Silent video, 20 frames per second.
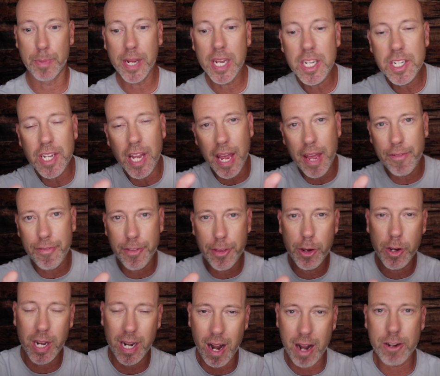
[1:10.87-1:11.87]
Because if
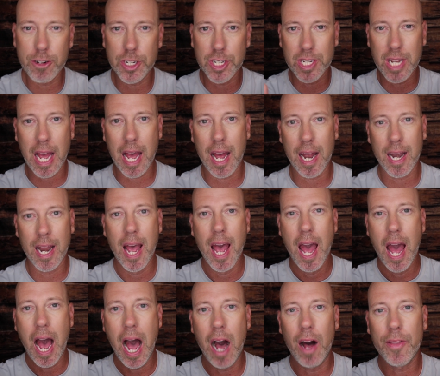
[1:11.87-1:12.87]
you can understand
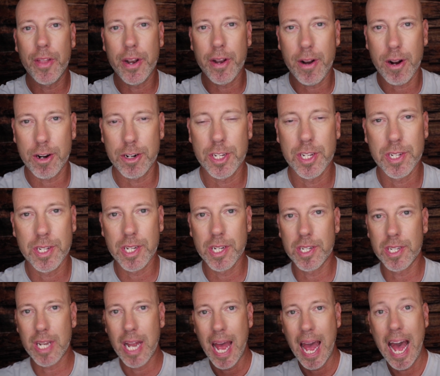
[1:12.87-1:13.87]
how the
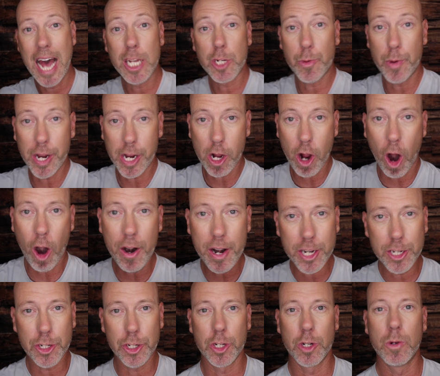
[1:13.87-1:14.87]
narcissist has
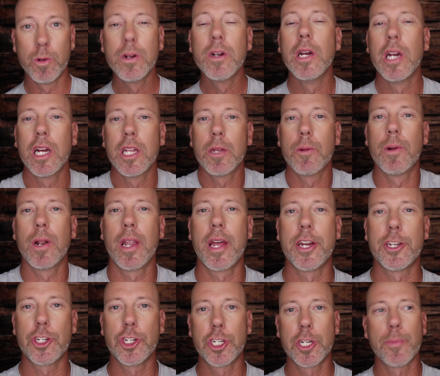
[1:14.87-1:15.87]
regarded you in the
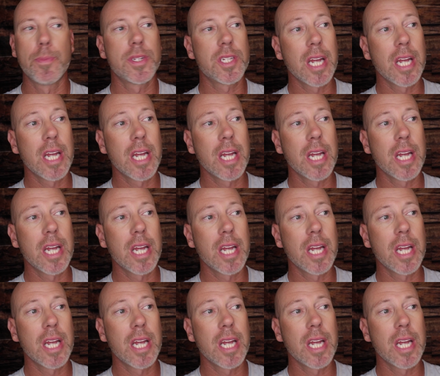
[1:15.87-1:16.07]
relationship,